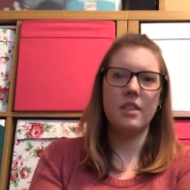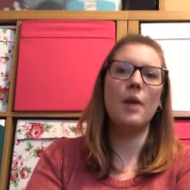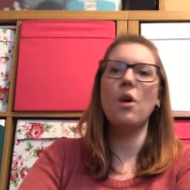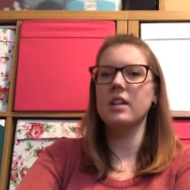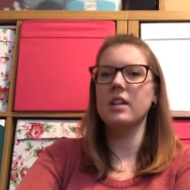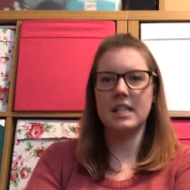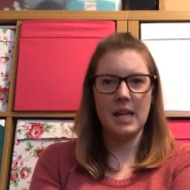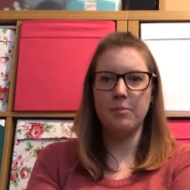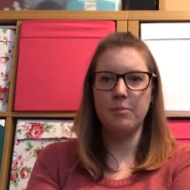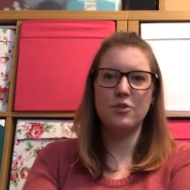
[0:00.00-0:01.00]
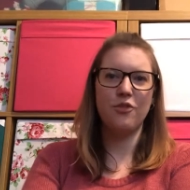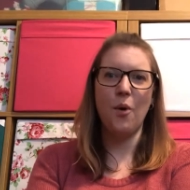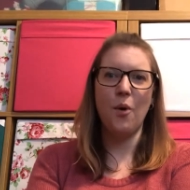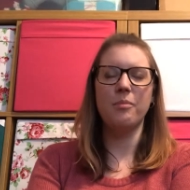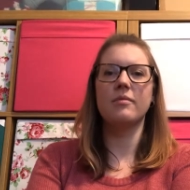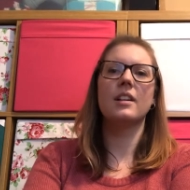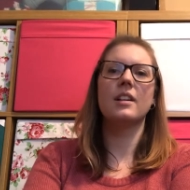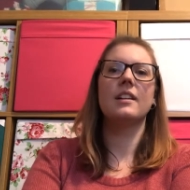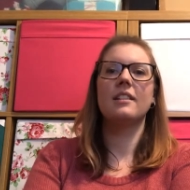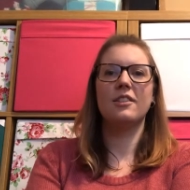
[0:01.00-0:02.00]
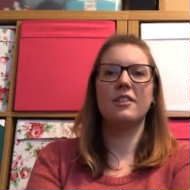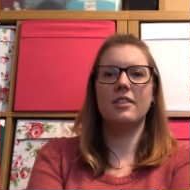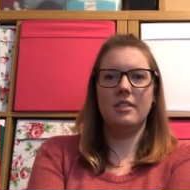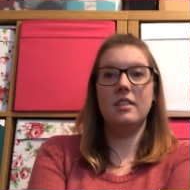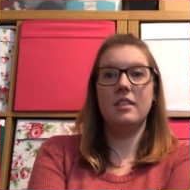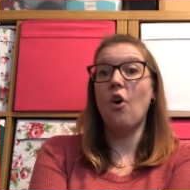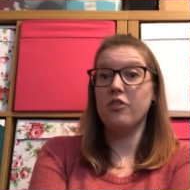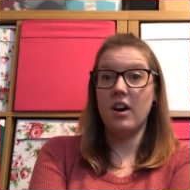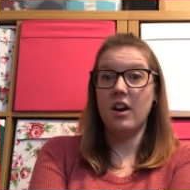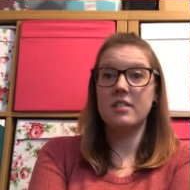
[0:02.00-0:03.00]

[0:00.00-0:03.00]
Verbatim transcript: They weren't exempt from the offer.